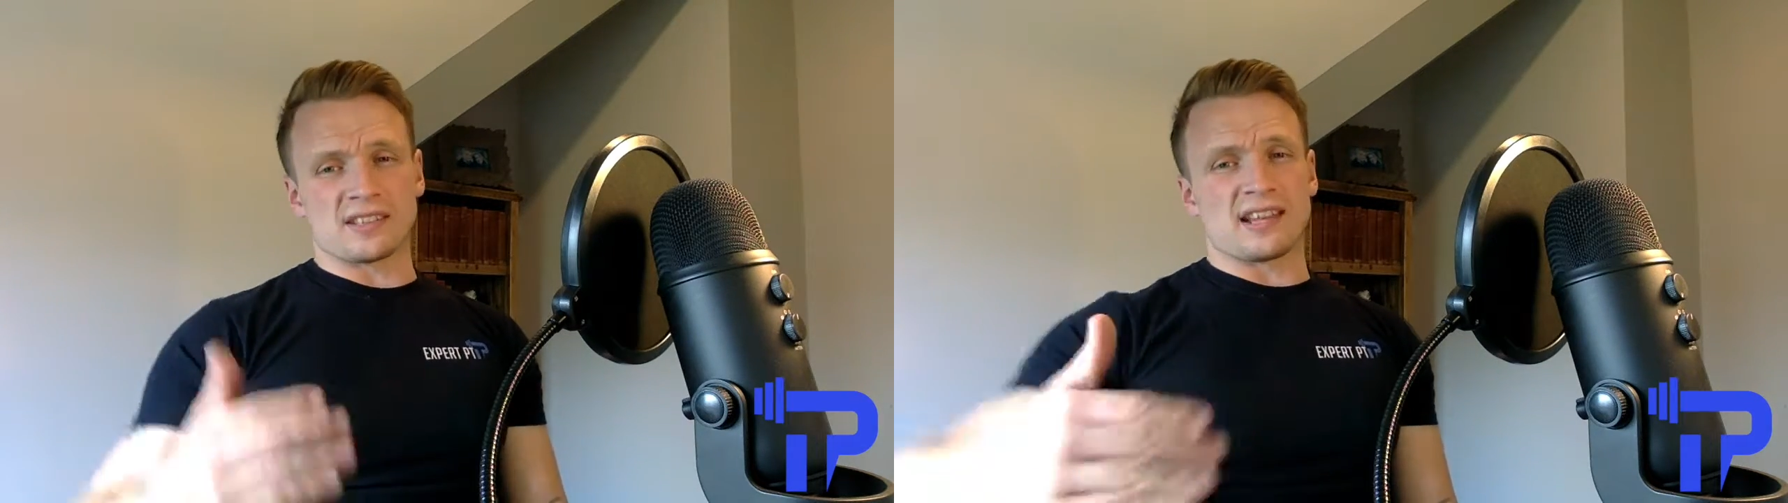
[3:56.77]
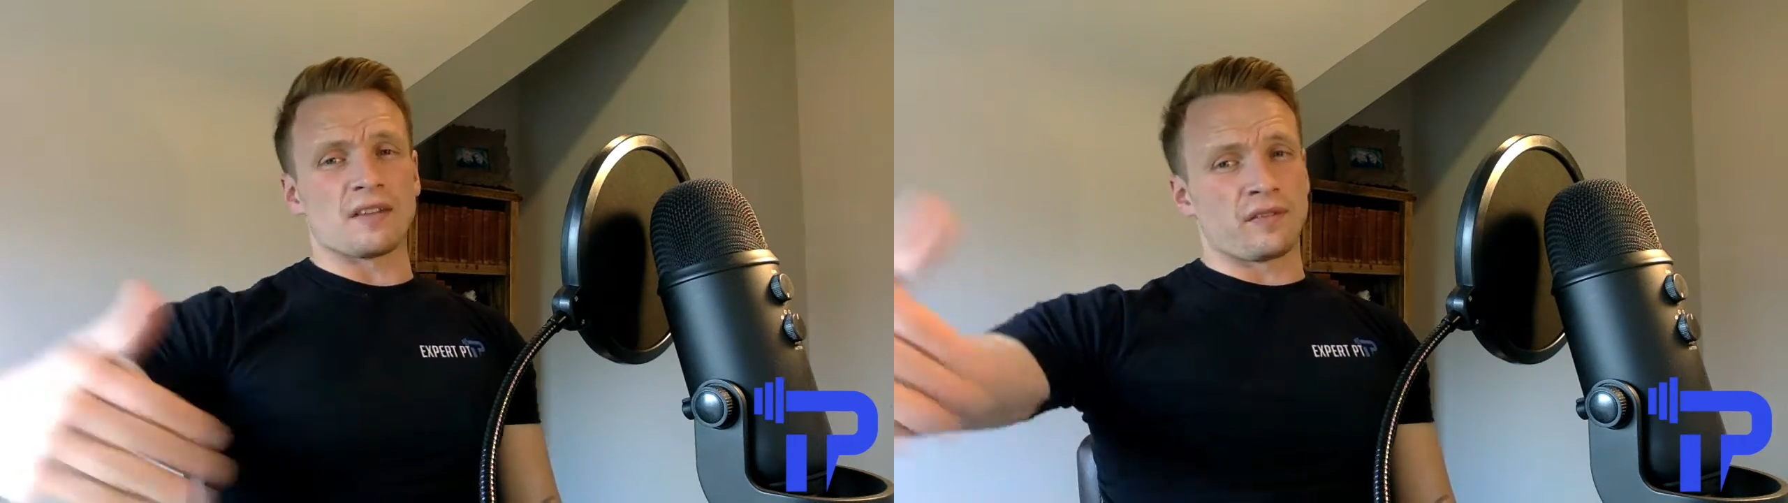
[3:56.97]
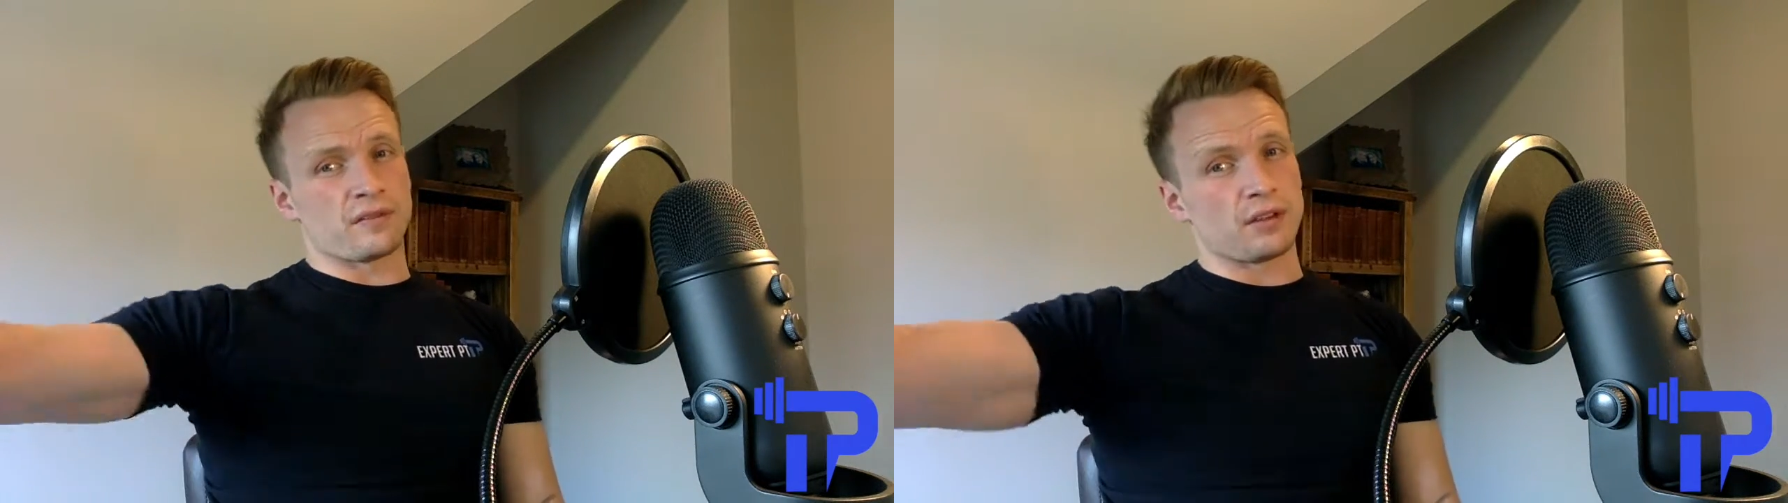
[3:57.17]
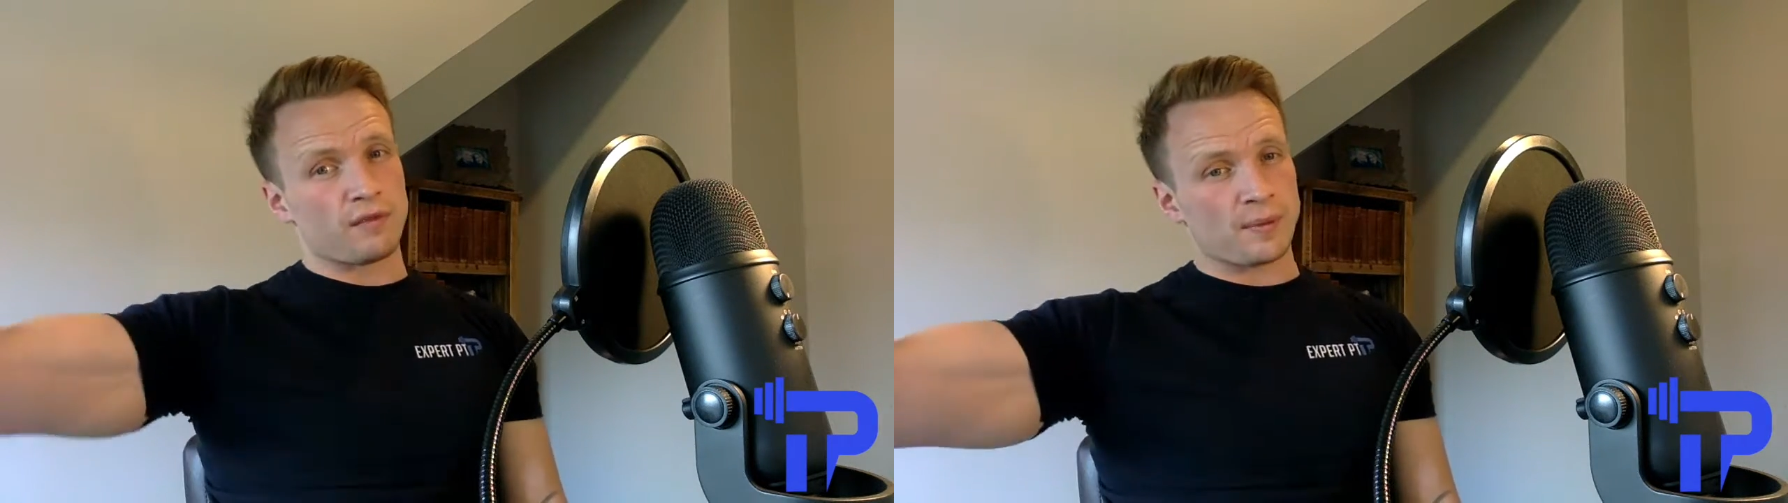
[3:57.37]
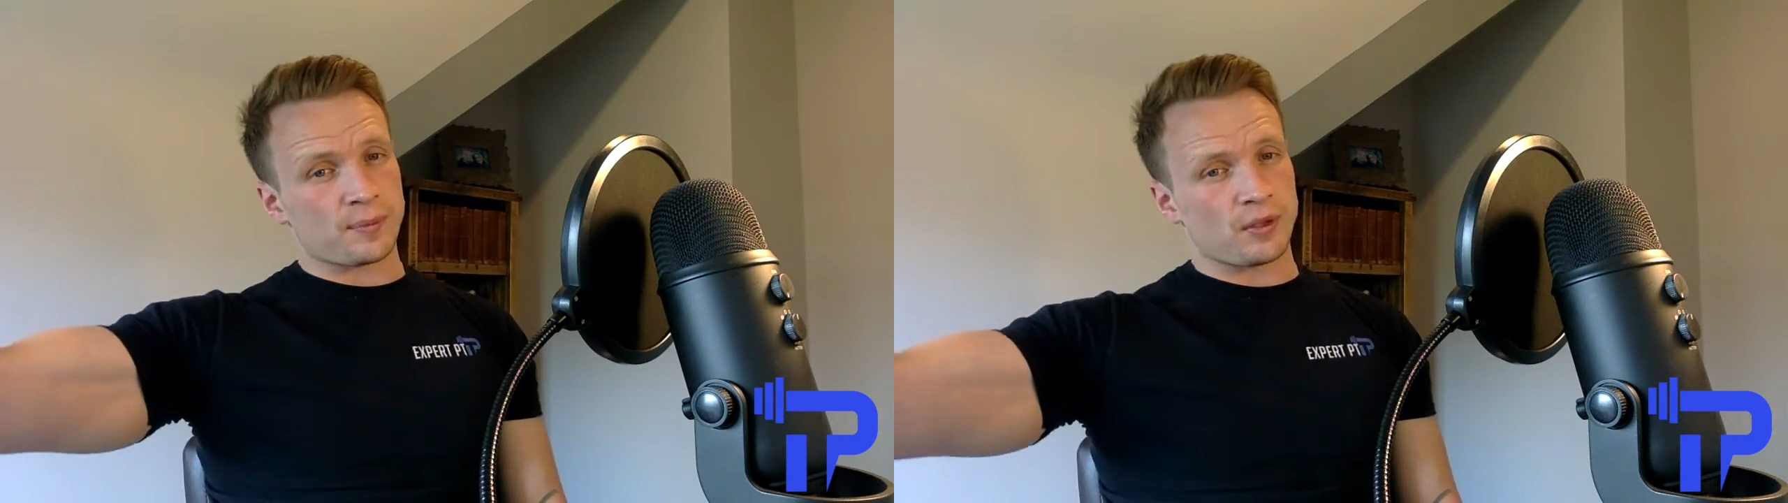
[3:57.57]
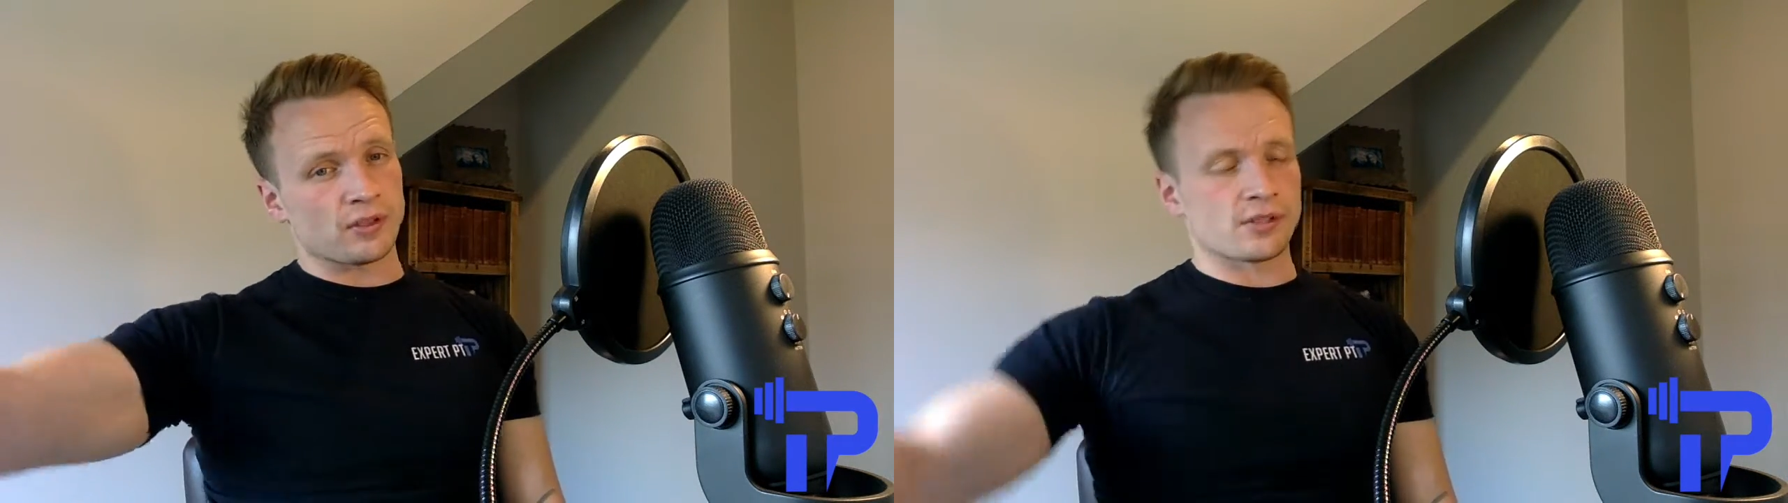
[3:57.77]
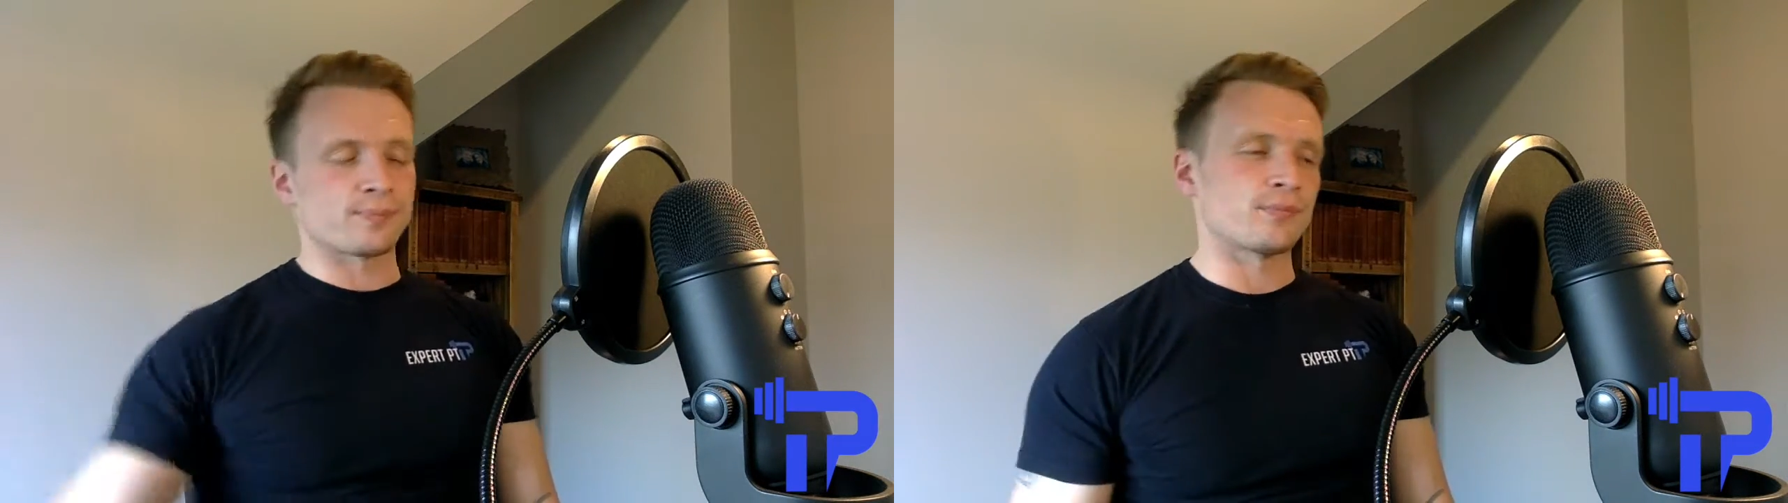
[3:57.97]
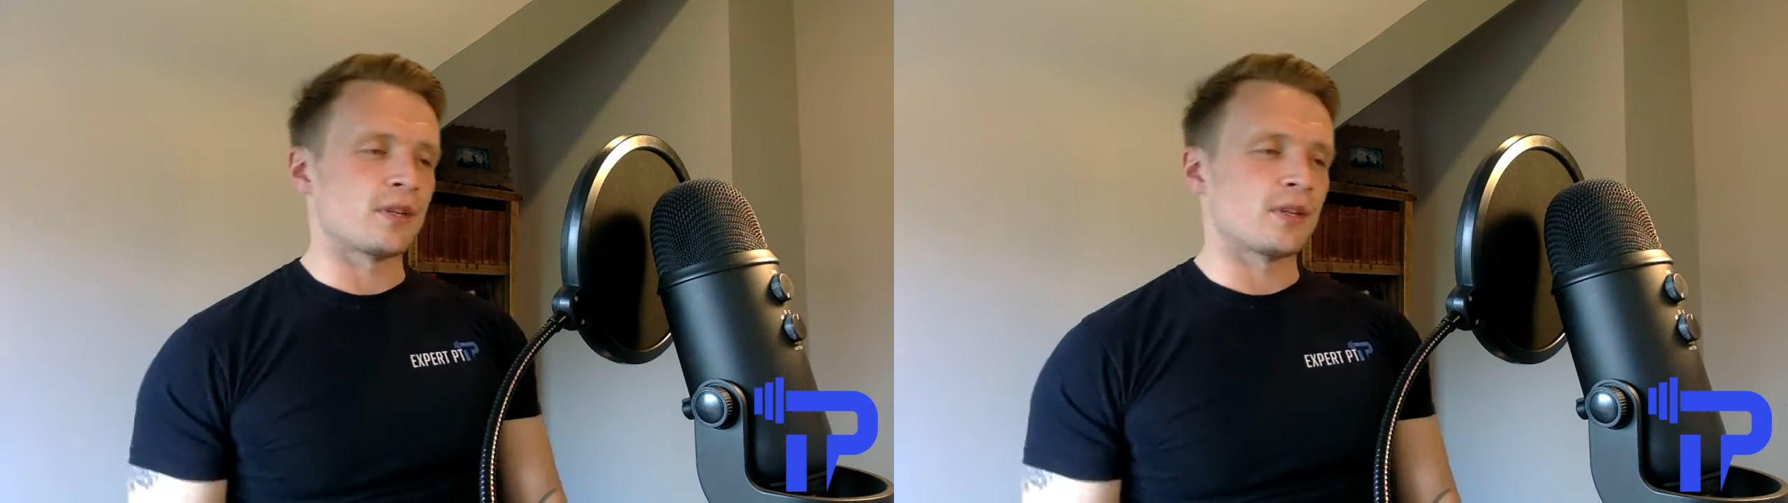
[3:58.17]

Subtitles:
is like 15 reps plus.